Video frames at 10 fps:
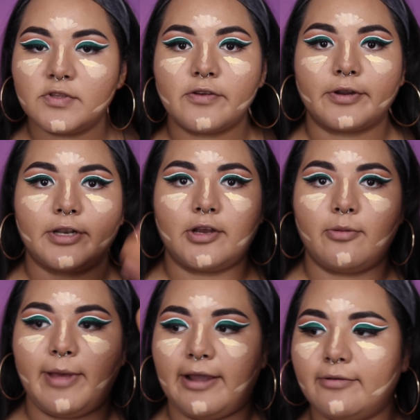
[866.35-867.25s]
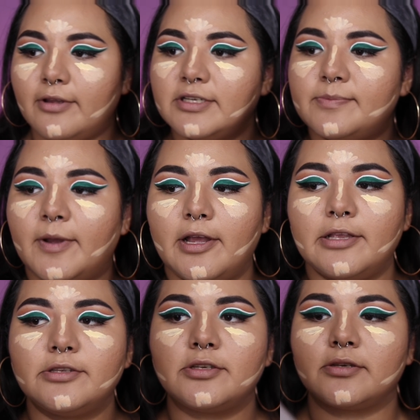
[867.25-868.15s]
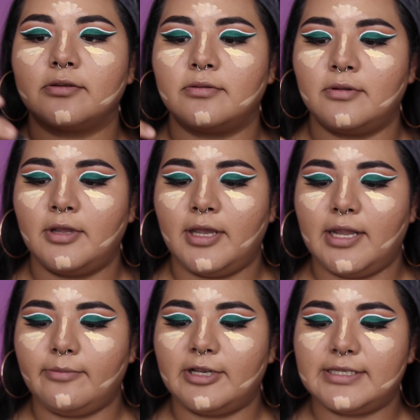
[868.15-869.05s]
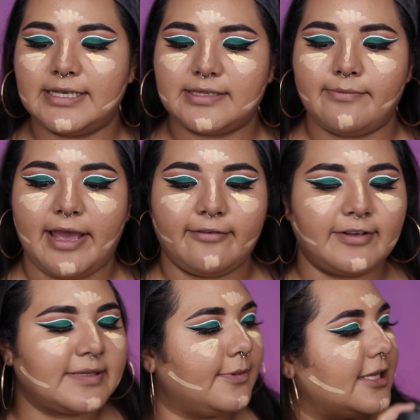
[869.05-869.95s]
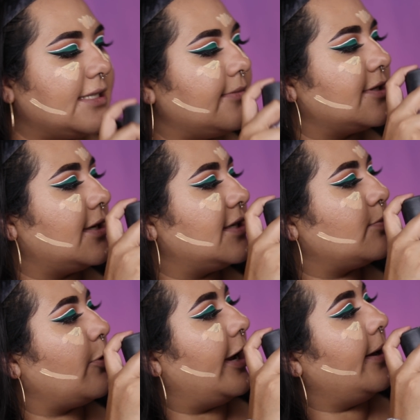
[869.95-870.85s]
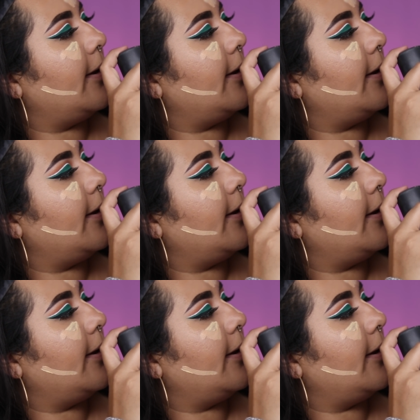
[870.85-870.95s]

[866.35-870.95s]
So we're going to go back with our sponge, and I'm going to take some MAC Fix Plus, and I'm just going to spray